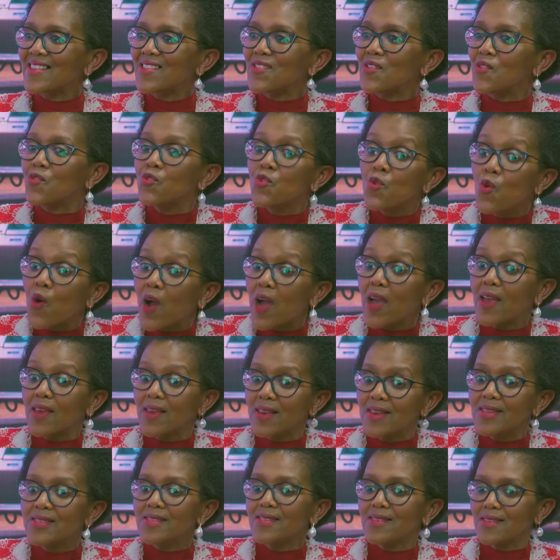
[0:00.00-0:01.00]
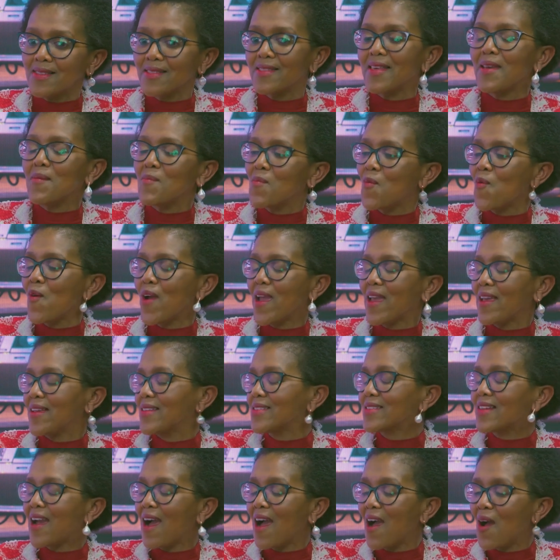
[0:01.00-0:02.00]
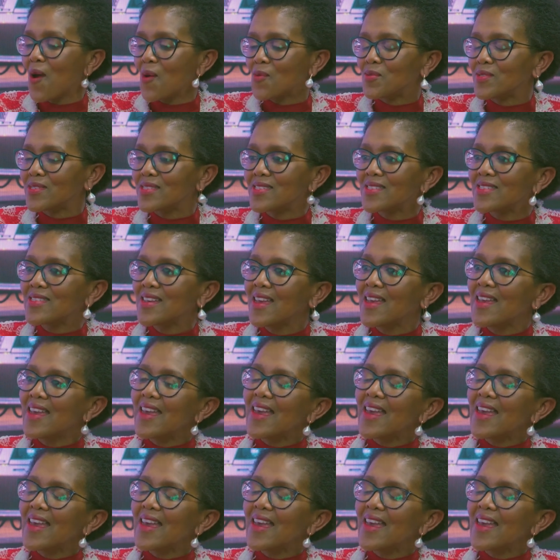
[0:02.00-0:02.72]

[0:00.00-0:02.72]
You are hitting them where it counts.